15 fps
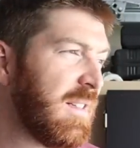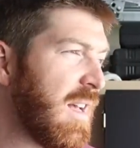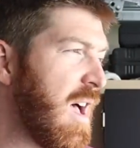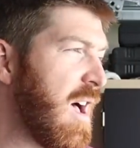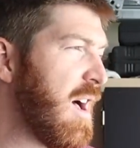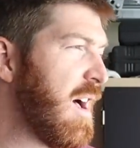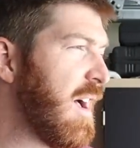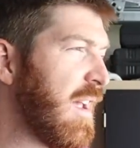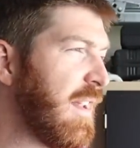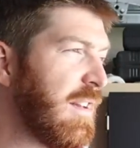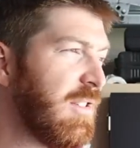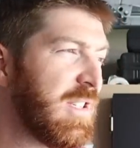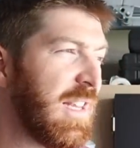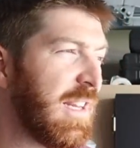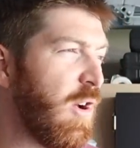Uh,
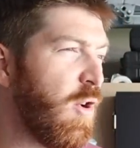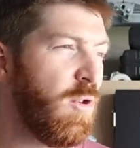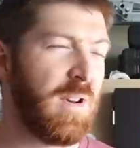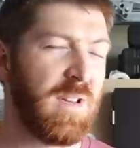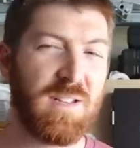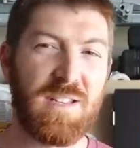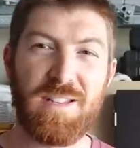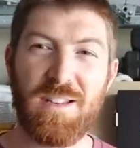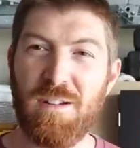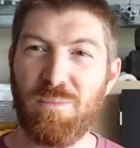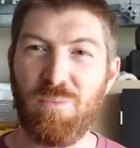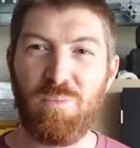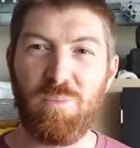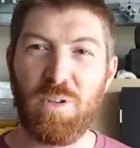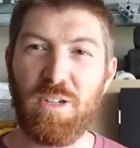you know, it's like owning
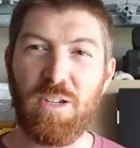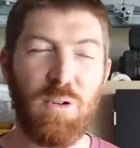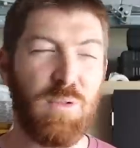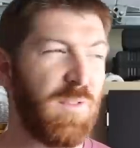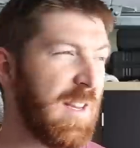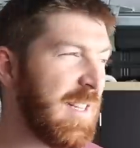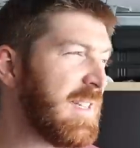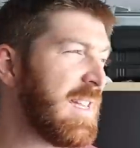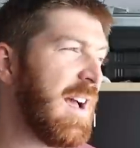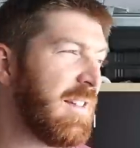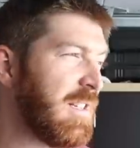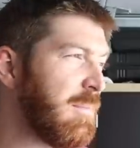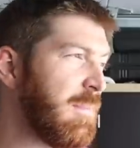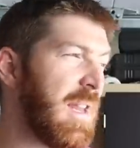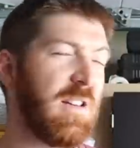some goofy
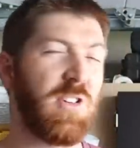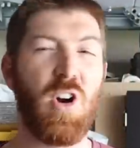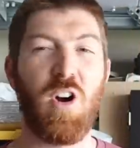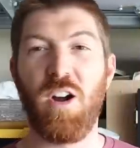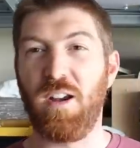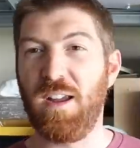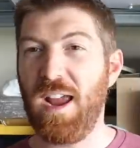Italian-made car.